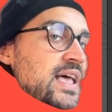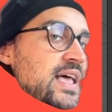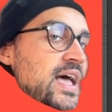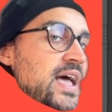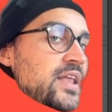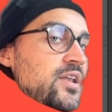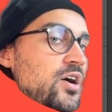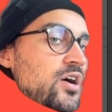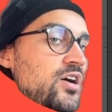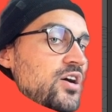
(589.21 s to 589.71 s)

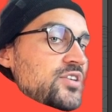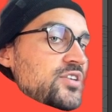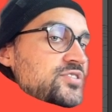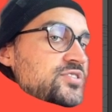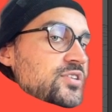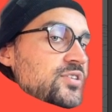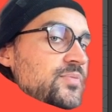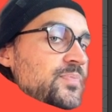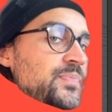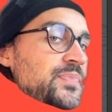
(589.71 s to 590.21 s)
and
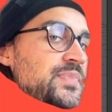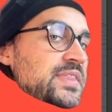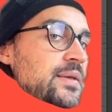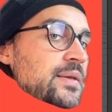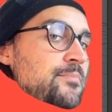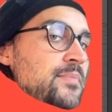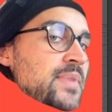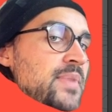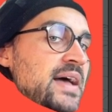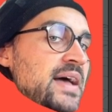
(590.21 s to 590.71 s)
also the
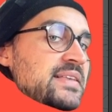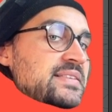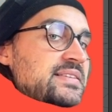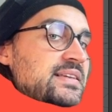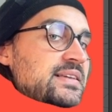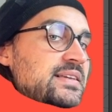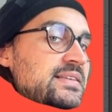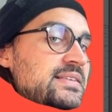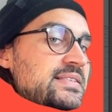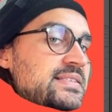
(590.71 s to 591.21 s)
mask
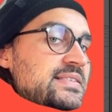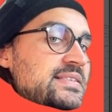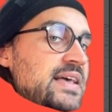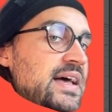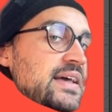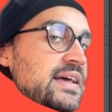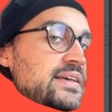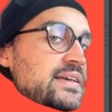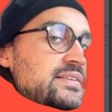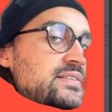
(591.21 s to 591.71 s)

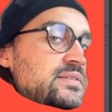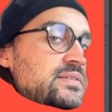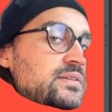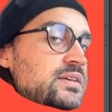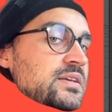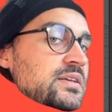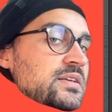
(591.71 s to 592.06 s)
size.